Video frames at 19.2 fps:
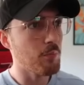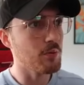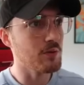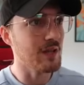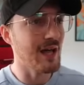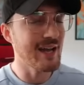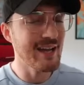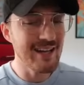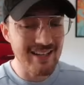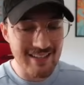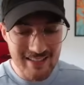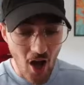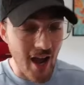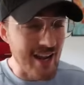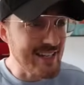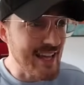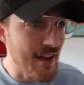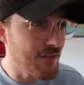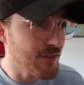player.
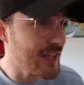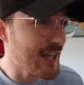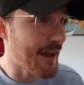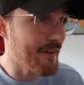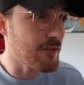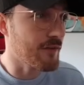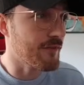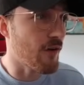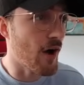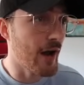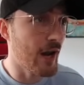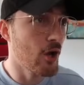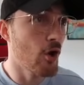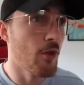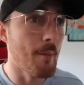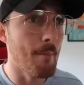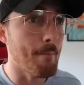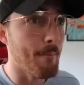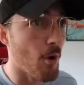I definitely have to find out
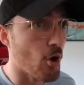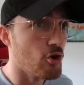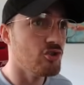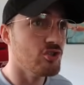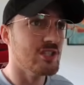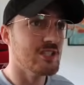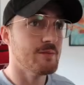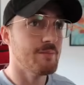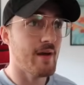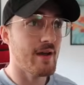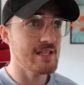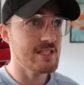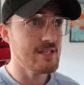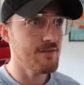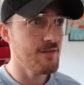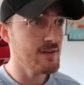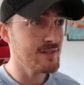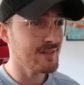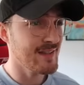who the most
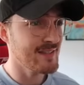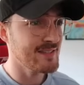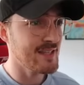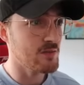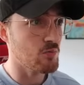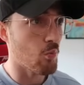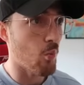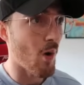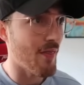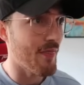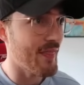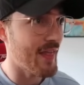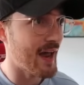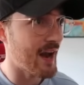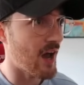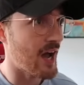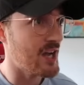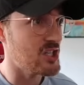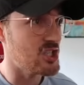expensive is unless there's one
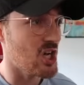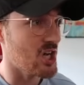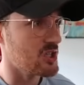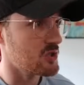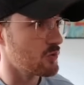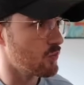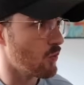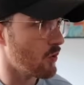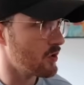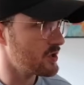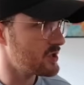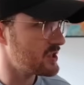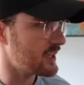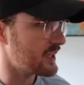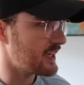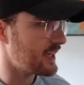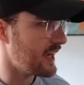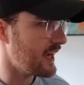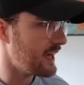that I just want
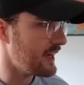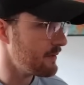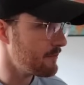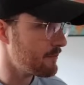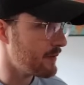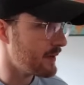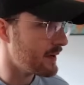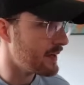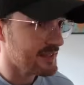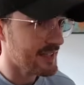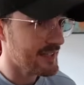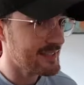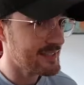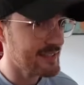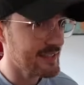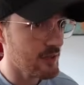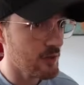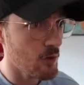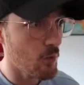to keep. But let's
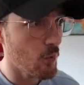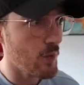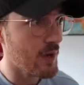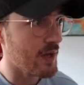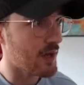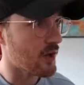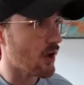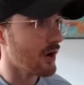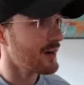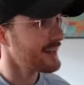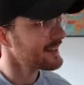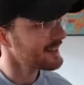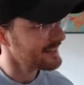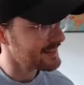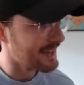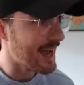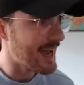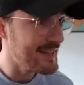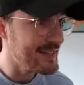see who we got.
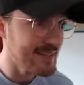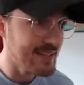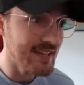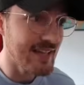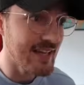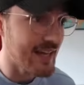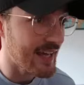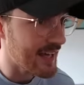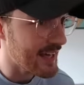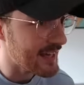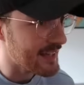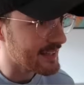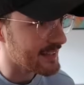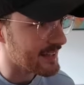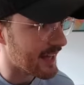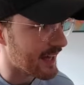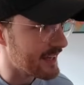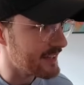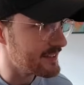Clay's in here.
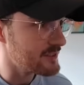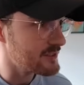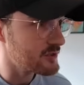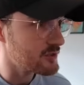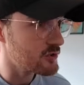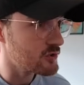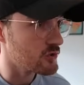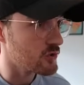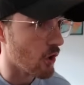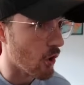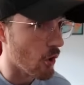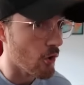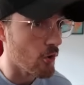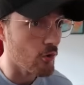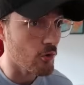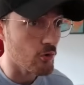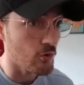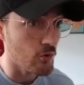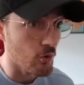Clay is
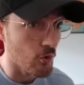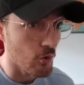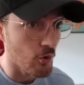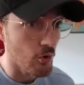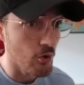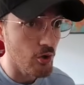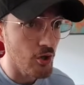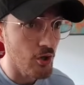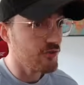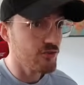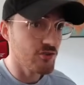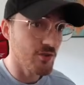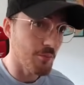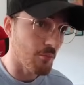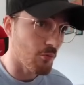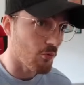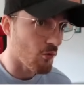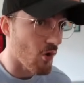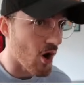so good.
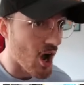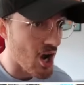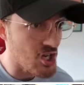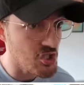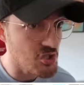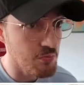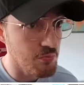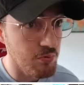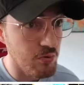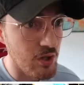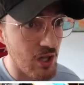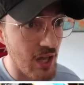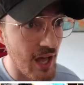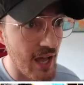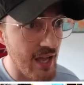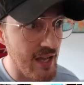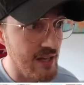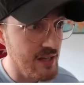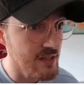Some Rush
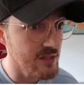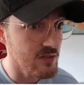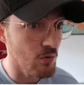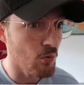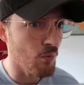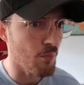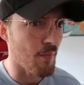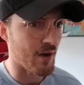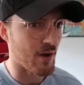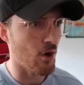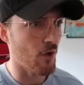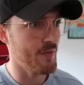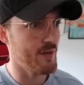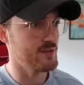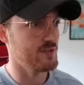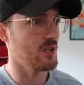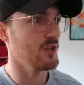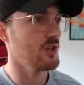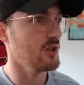players. Oh my God,
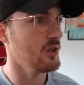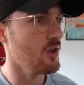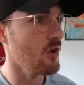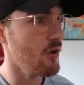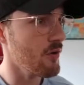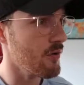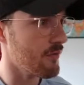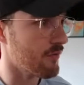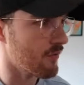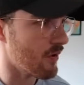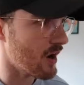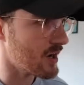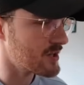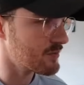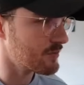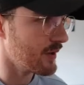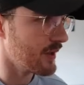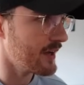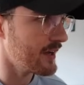there's a lot of
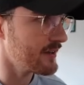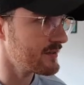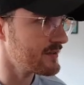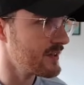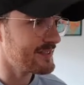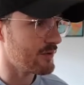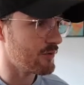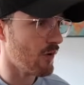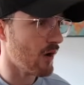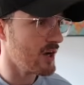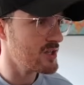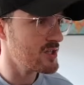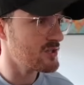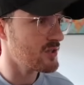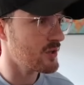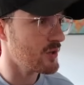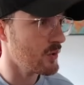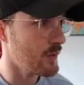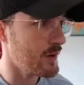Rush players. See, Rush
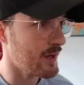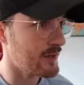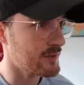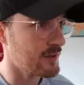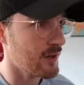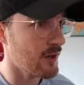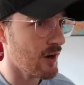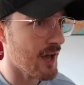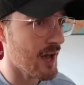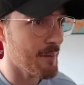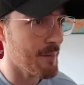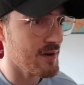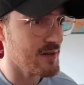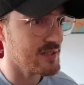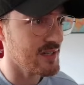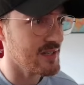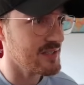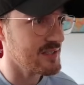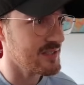is annoying because I don't know how
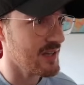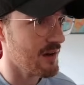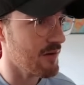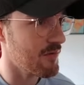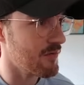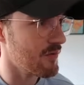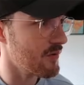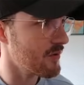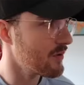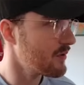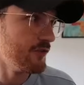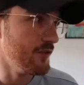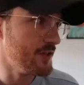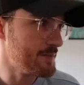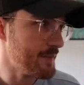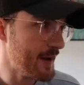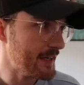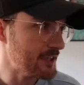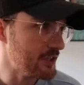much they sell for. So
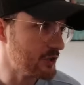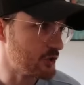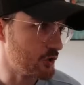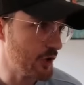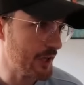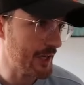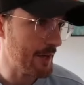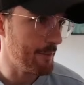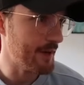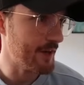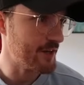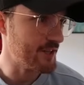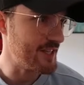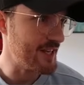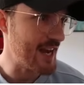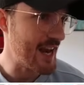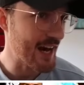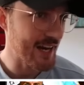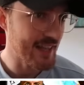this makes it tricky
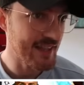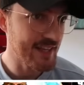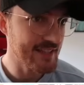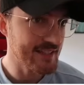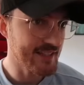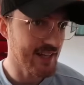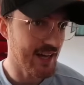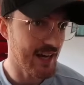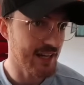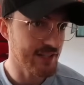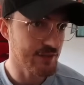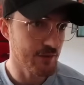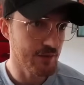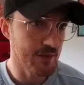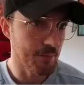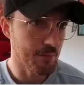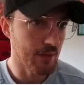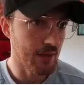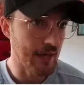because none of these cards are
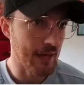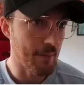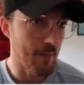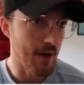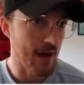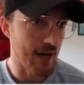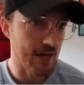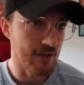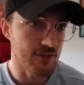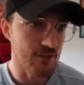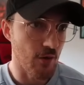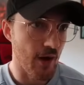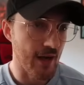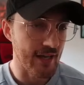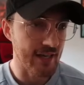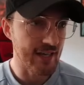in the player market. So I